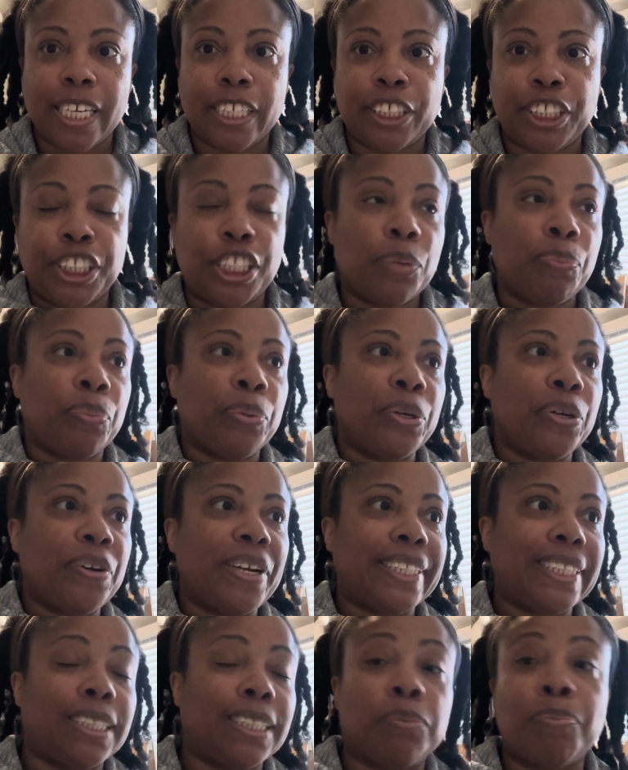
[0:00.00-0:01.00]
chipper
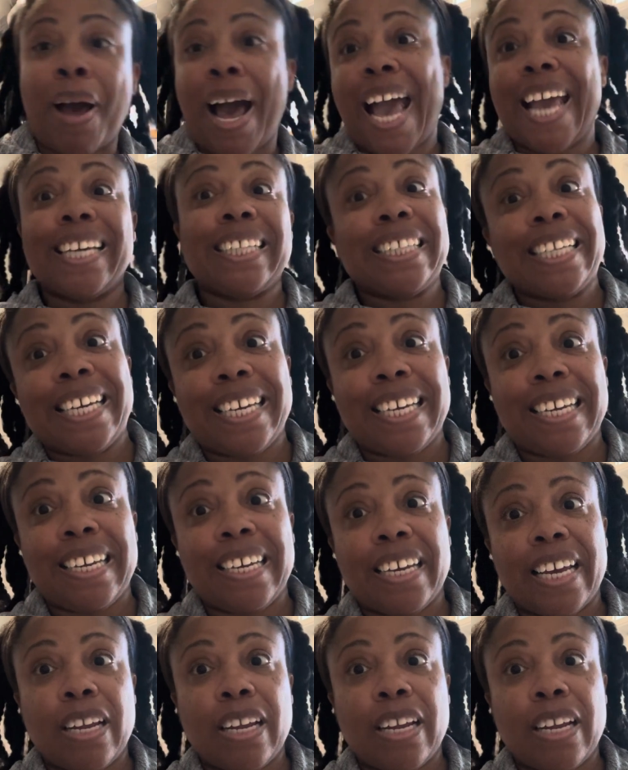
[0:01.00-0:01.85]
and smiling